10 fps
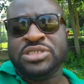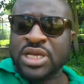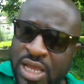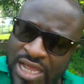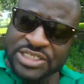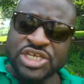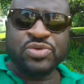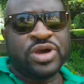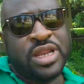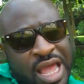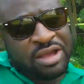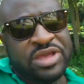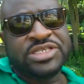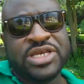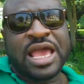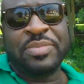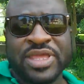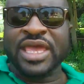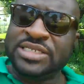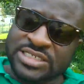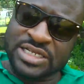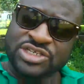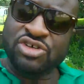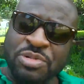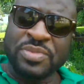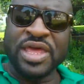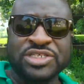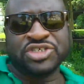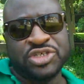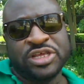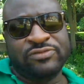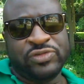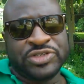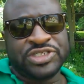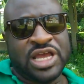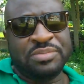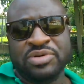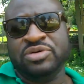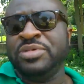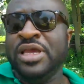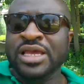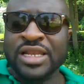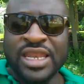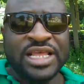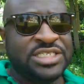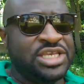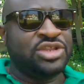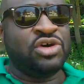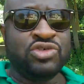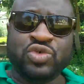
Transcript: know, I tell you what, I'll get your application. I tell my manager you're looking for a job, boom. Next thing you know,